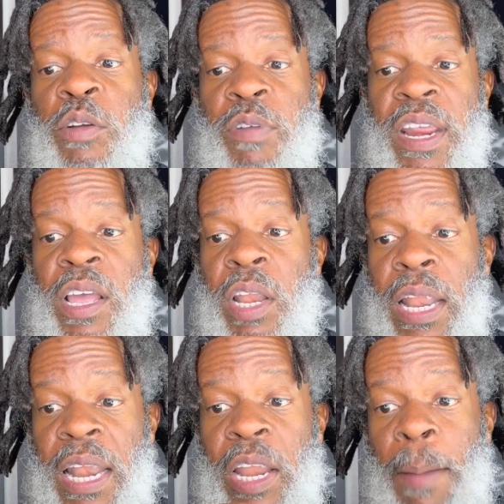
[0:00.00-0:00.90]
creating a,
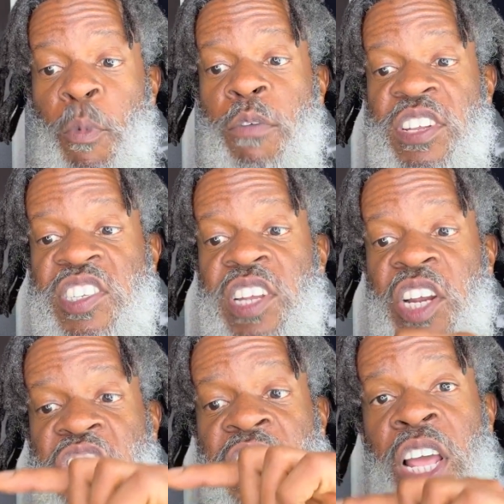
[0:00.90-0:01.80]
a lot more of a
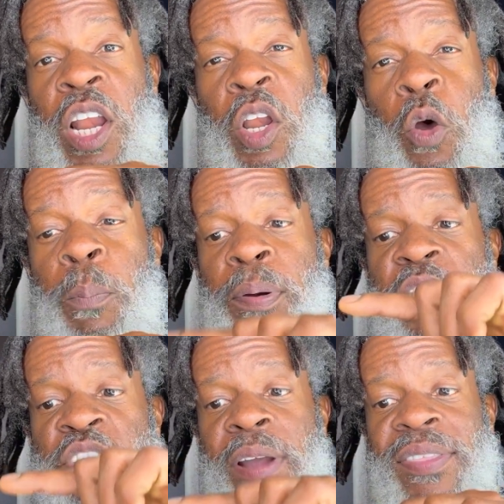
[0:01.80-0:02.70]
suction, low
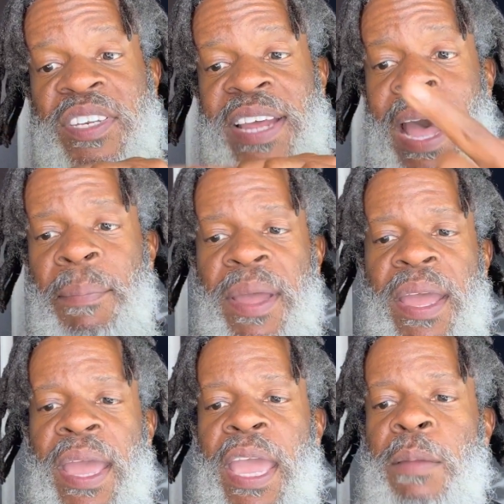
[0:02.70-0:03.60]
pressure at the top
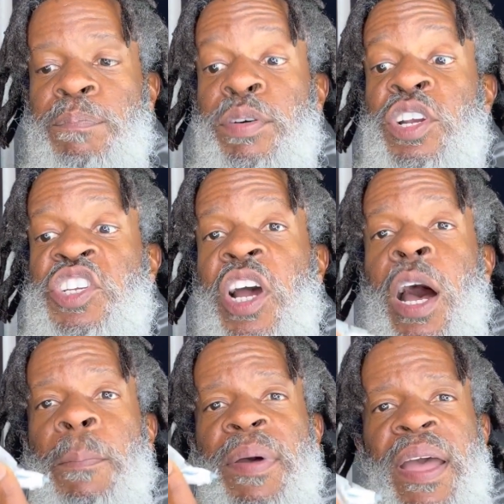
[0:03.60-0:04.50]
and push
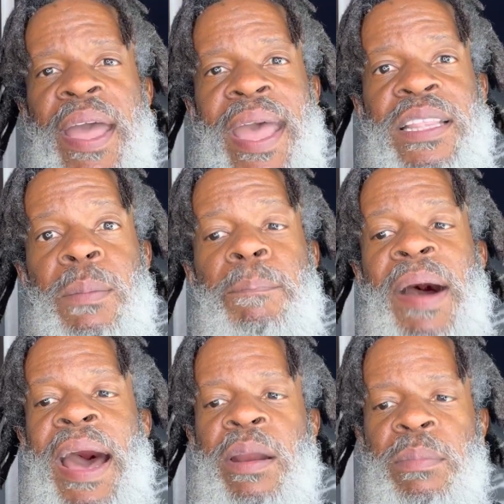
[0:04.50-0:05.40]
up at the
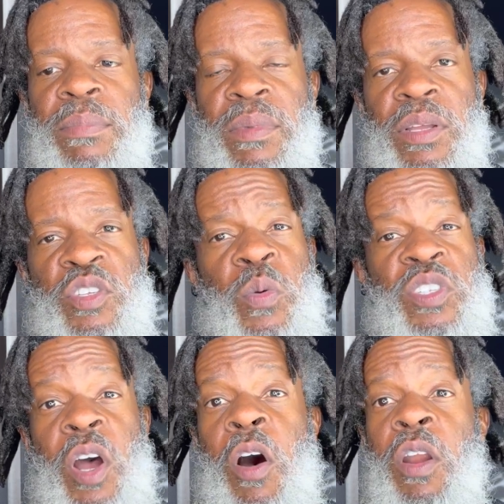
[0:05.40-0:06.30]
bottom. So it's
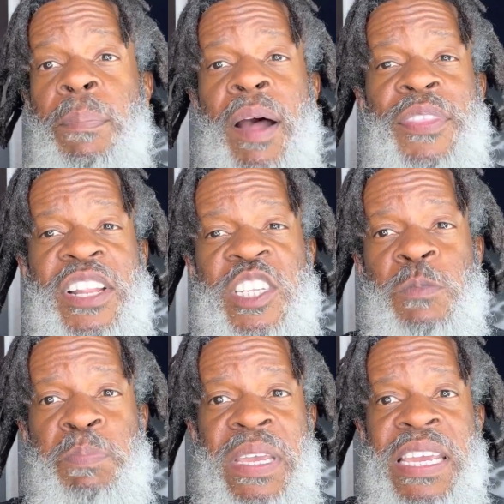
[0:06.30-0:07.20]
all about that
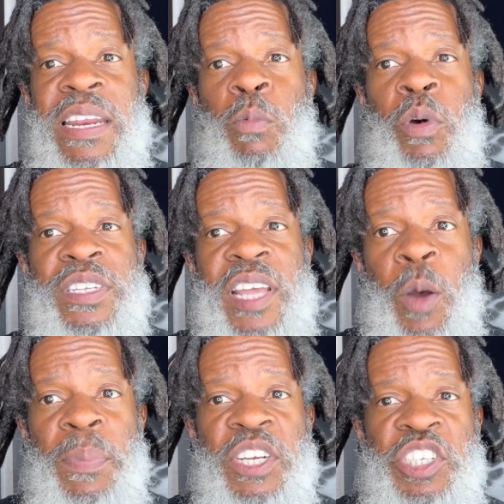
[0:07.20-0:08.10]
speed and what it's
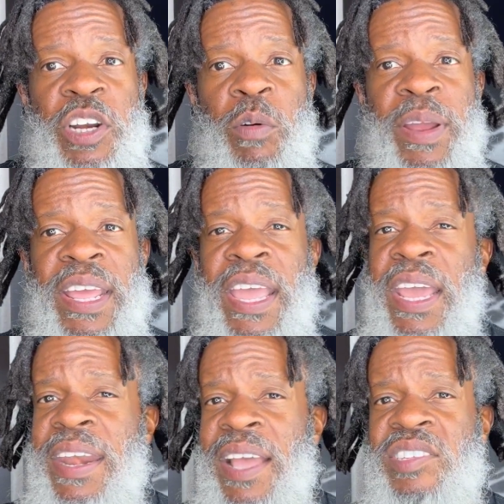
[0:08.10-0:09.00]
helping generate.
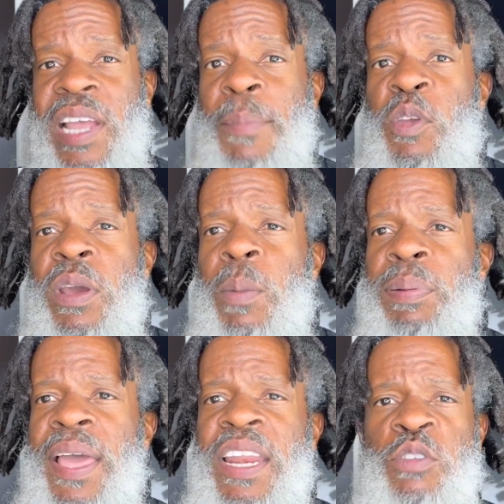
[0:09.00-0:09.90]
And next time you're in the
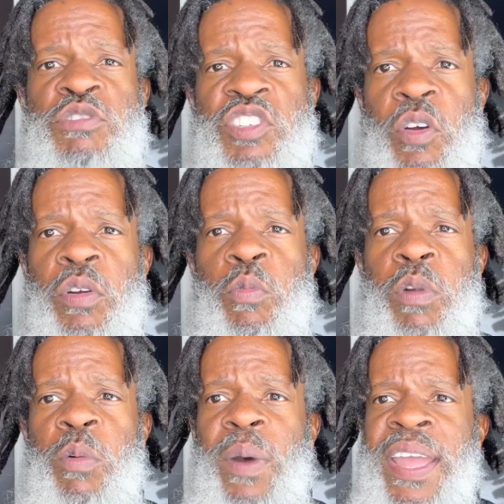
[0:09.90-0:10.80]
plane, you're just on the
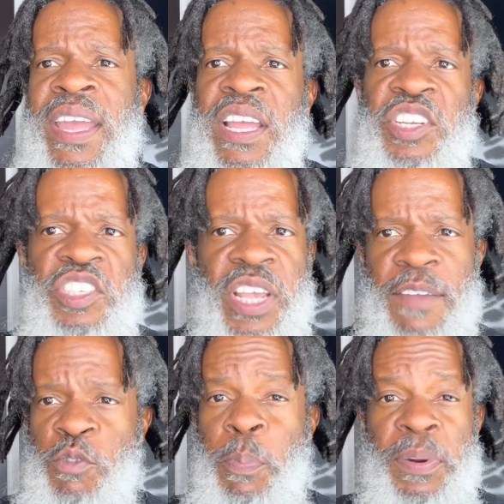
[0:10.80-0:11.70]
runway,
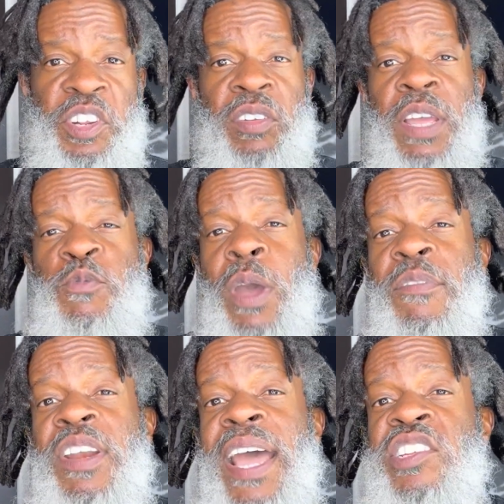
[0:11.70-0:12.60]
if you, particularly if you have
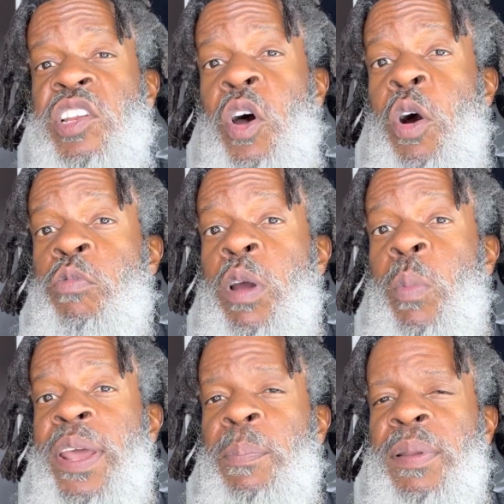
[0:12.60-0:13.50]
a nice long
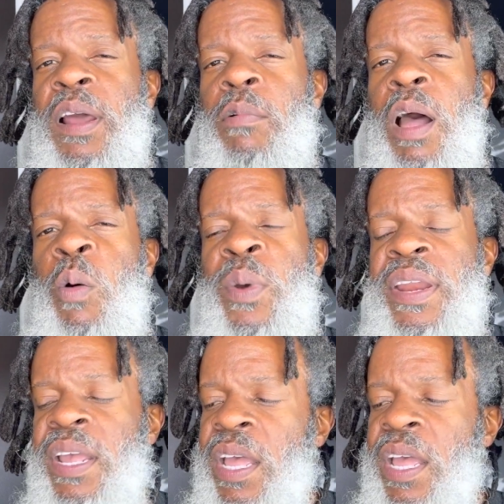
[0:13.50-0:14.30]
runway to play around with,